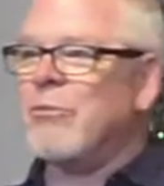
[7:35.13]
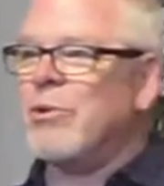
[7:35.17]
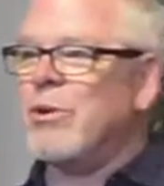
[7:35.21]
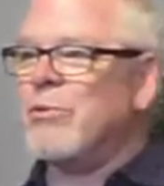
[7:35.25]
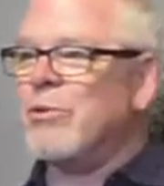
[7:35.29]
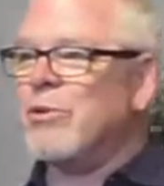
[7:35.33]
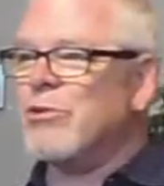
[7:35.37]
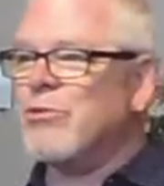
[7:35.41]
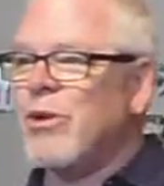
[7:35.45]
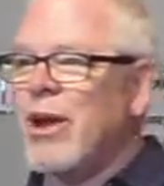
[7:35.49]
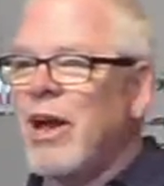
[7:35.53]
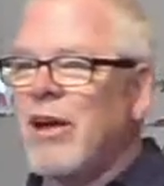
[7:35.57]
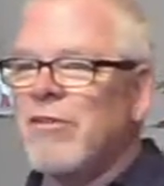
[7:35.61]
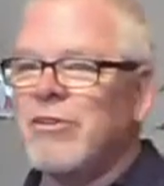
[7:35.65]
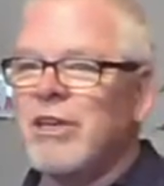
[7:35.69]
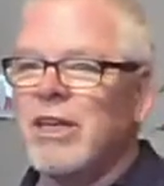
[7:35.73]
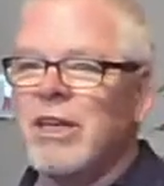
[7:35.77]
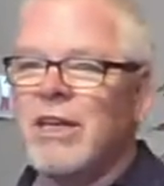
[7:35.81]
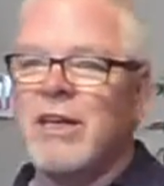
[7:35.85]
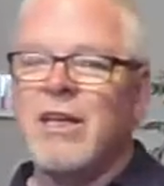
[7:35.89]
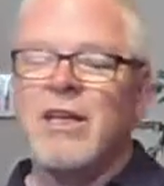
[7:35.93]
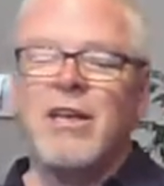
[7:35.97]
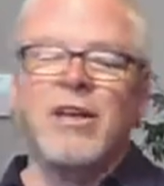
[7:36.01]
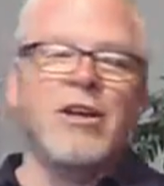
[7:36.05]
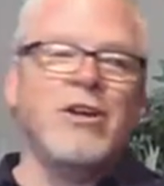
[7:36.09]
We were
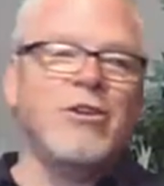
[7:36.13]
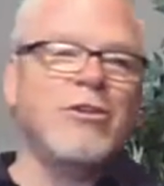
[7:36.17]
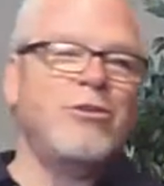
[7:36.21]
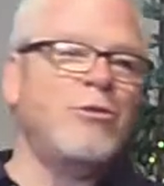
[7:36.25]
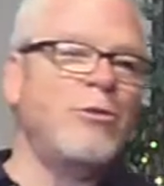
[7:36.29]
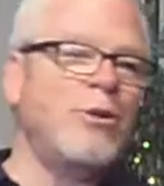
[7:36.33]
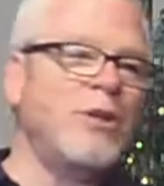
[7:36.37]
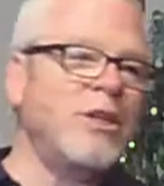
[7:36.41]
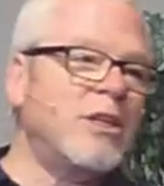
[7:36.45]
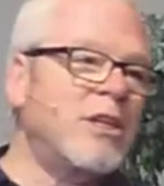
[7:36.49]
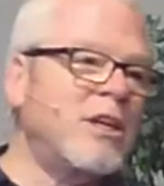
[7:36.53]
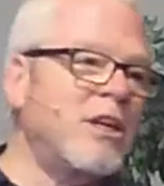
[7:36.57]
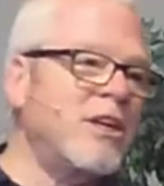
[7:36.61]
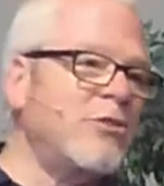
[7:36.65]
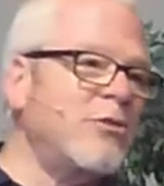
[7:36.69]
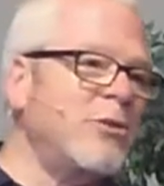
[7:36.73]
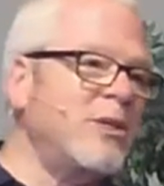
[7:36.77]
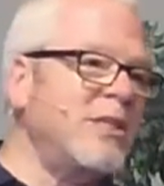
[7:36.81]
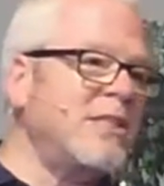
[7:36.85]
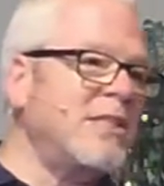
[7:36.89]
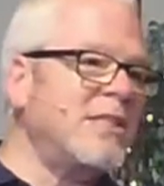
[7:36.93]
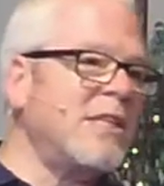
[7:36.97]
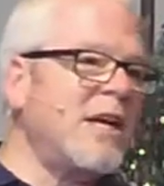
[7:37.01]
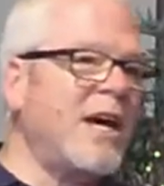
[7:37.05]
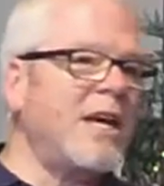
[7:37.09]
traveling through the
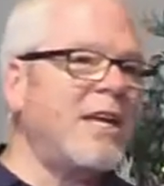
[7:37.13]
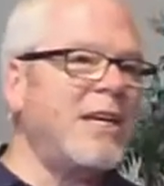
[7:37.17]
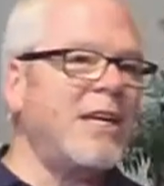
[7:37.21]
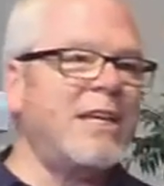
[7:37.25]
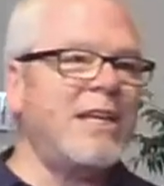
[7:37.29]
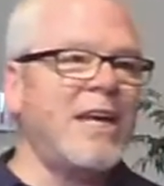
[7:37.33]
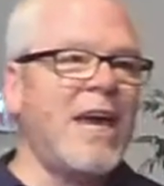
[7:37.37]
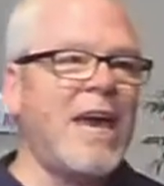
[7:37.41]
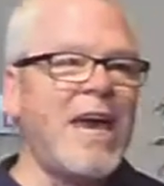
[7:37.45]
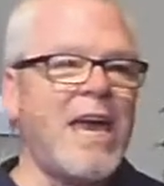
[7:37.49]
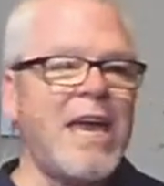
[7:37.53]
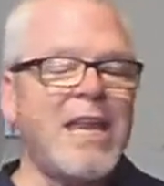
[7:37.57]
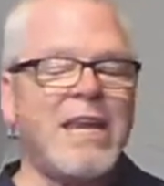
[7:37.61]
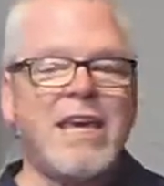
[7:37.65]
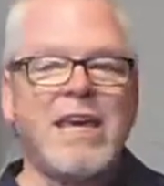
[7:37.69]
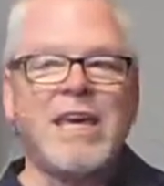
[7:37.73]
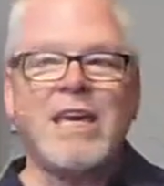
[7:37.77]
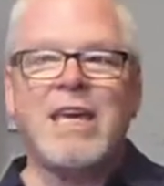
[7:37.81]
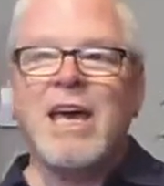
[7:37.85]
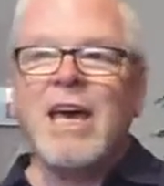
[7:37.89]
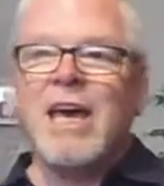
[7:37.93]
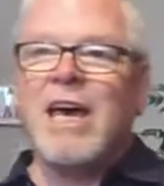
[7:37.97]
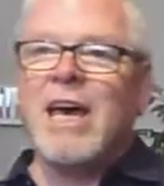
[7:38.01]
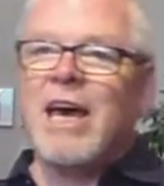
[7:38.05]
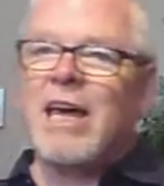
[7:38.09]
countryside in
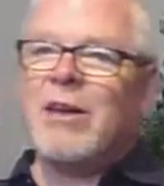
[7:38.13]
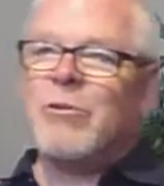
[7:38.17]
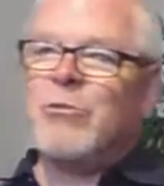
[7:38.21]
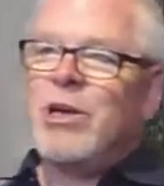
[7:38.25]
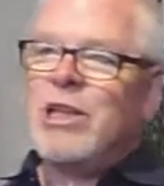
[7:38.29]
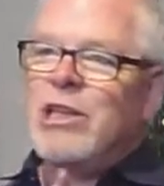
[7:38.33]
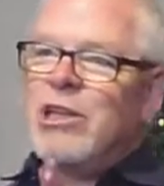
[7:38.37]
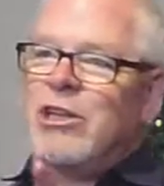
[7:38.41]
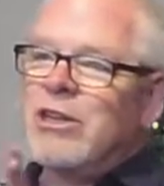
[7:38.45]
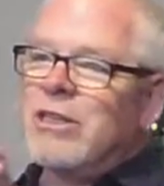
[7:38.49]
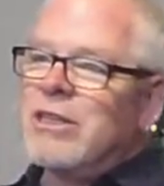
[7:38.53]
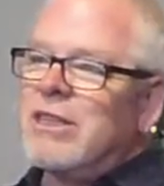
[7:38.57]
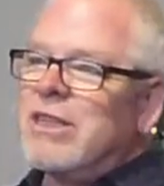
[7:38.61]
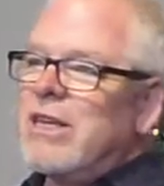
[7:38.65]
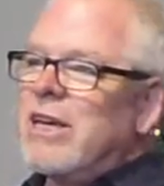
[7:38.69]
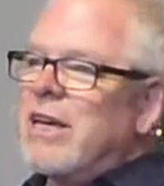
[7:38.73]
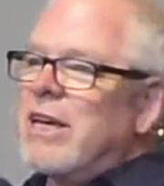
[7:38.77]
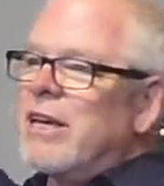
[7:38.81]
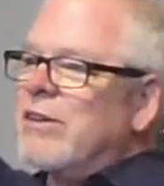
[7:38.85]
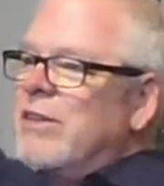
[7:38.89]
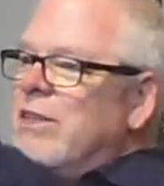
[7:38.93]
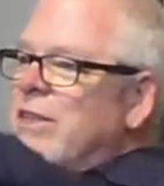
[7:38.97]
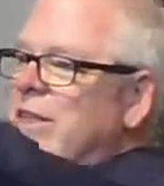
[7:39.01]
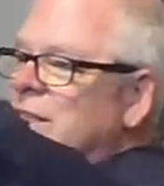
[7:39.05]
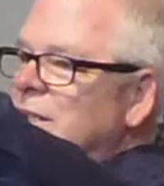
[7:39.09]
Haiti, and we looked
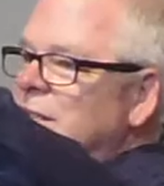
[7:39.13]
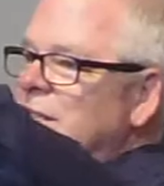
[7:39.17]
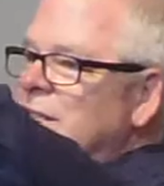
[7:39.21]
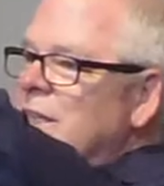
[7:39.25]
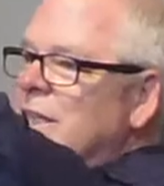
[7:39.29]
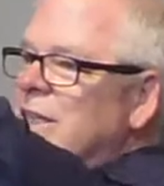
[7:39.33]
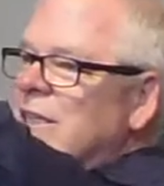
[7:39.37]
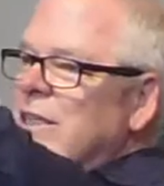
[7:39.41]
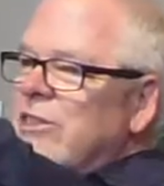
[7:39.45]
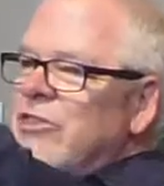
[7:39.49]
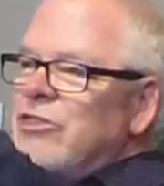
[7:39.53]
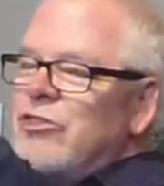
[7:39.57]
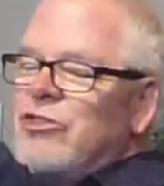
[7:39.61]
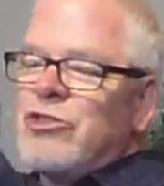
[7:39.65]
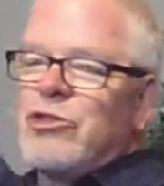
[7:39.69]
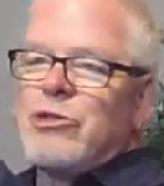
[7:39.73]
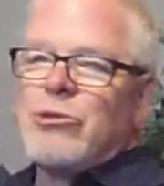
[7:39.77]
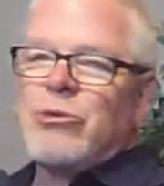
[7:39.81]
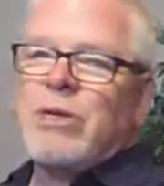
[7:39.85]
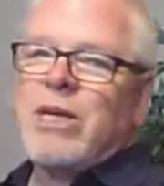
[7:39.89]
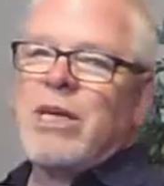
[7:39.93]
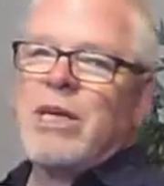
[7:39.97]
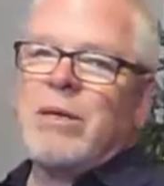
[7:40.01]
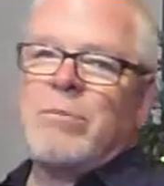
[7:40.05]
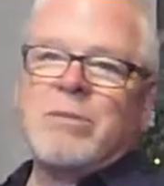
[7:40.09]
there in these little
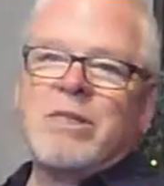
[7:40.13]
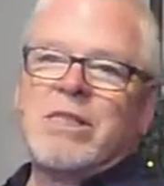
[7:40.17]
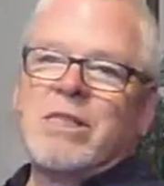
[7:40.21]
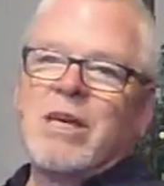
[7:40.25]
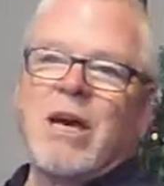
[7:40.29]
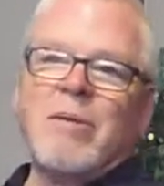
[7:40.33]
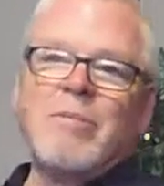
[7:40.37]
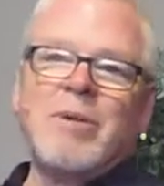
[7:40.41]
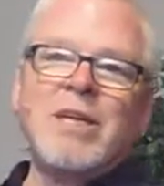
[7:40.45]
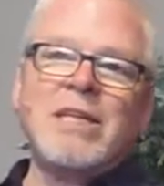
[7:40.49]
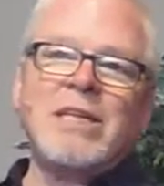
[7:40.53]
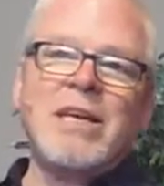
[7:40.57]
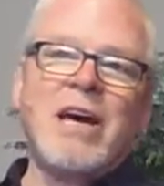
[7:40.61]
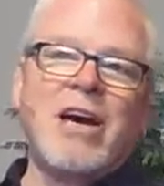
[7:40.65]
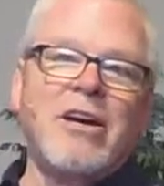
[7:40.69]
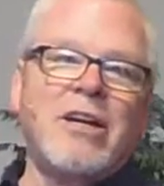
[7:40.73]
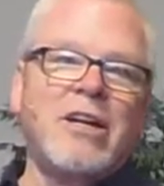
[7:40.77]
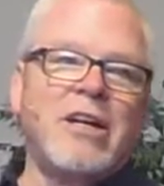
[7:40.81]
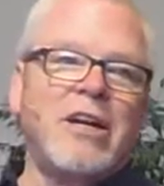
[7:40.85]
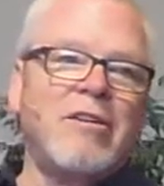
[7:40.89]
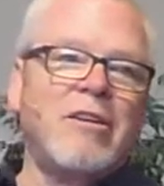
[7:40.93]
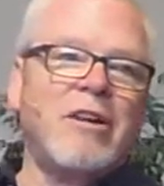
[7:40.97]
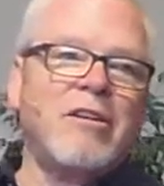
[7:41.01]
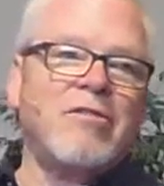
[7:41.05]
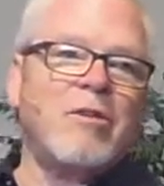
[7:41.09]
streams coming down
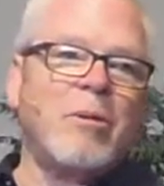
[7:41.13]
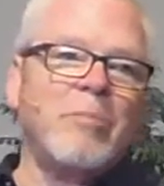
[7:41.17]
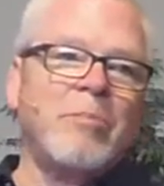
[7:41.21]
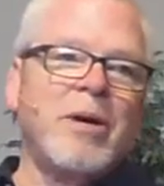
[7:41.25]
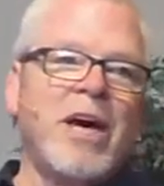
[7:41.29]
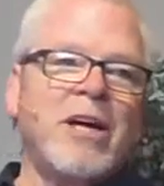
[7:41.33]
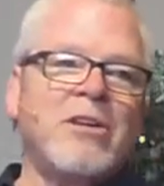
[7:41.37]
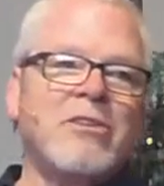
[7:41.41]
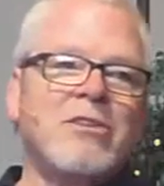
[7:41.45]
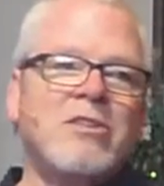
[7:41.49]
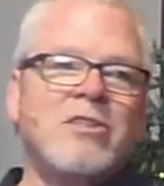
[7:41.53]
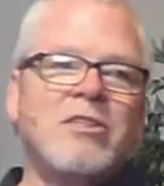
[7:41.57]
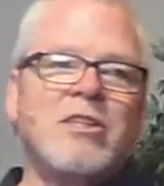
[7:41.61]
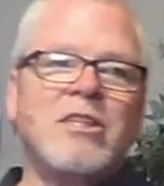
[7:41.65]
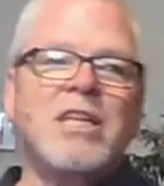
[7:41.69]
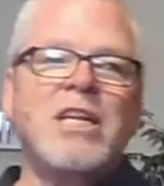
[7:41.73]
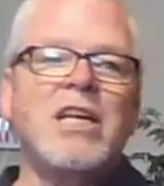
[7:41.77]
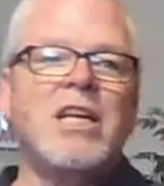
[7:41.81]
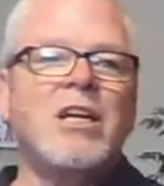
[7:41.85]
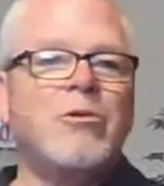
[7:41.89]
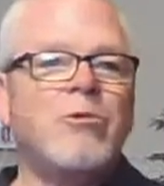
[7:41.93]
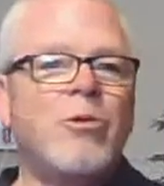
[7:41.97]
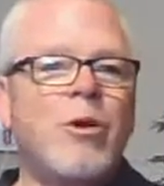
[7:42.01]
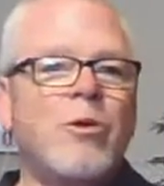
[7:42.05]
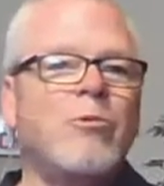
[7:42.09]
out of the mountains, and
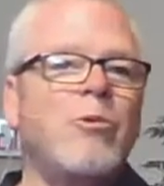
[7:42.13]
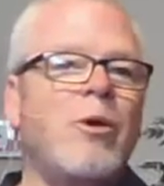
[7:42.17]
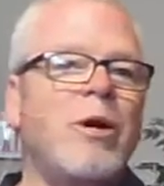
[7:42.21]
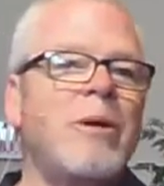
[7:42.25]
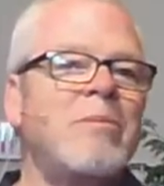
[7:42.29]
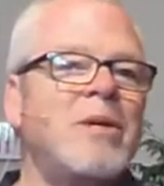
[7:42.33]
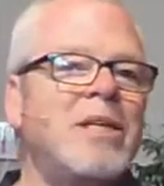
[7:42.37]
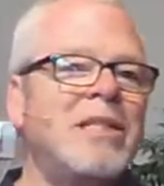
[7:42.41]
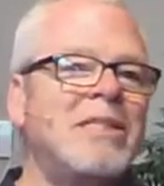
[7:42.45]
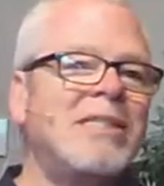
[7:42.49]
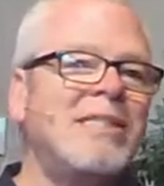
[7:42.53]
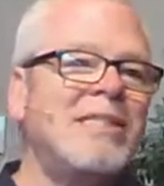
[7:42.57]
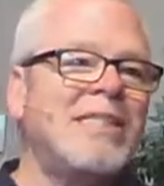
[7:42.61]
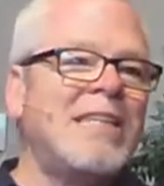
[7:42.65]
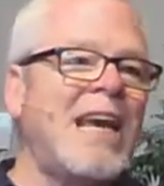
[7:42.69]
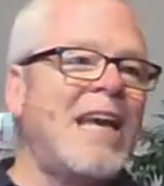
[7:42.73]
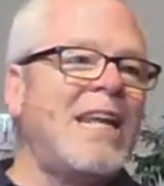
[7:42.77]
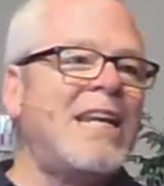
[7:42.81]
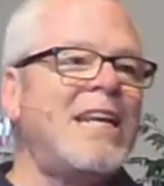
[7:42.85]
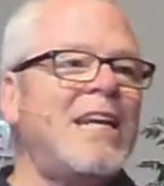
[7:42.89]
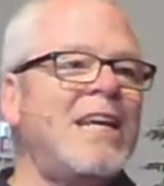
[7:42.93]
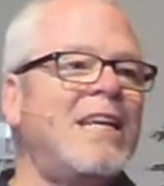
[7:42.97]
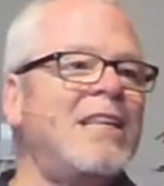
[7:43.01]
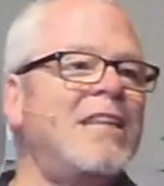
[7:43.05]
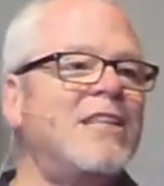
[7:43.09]
here were women
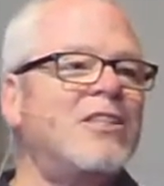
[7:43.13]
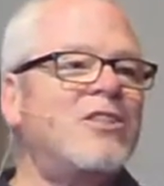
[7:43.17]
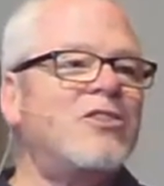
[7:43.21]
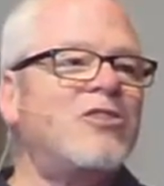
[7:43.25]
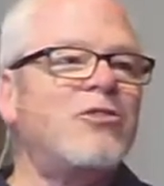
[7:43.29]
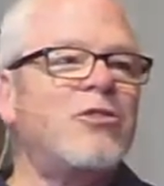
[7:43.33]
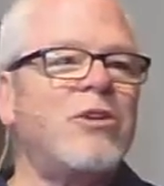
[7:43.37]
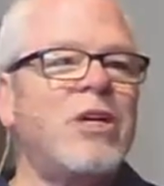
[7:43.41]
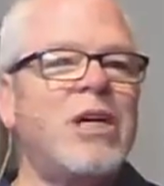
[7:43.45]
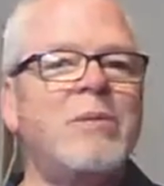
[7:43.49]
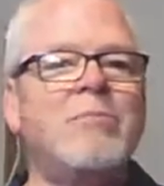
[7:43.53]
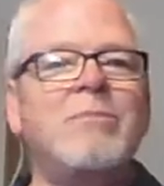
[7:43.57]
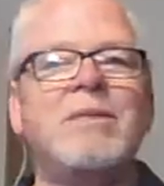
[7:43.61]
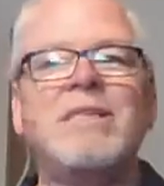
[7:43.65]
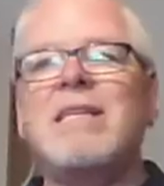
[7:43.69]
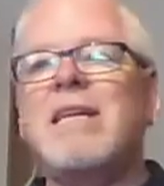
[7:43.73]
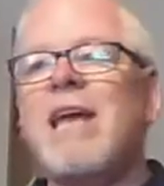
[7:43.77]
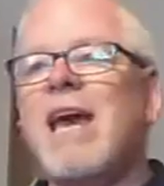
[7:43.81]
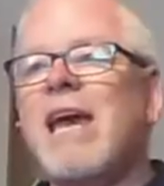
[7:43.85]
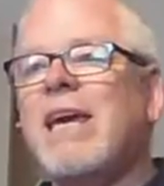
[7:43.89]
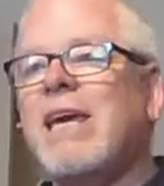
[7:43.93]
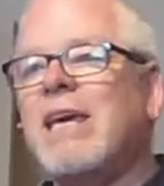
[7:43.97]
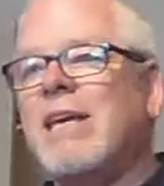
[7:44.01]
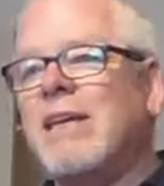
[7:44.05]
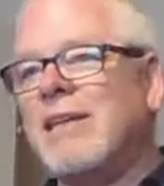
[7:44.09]
standing in the streams
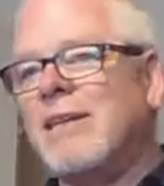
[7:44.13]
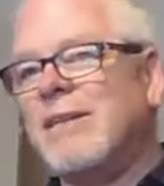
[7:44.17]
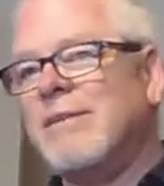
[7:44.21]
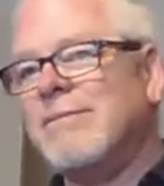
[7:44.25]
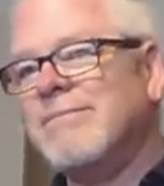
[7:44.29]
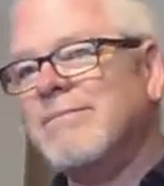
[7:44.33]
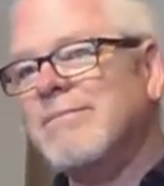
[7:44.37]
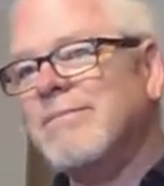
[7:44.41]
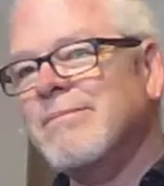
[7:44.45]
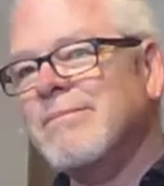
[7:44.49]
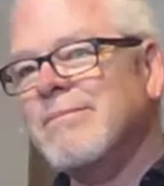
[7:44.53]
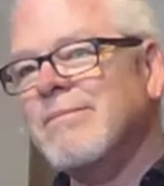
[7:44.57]
naked,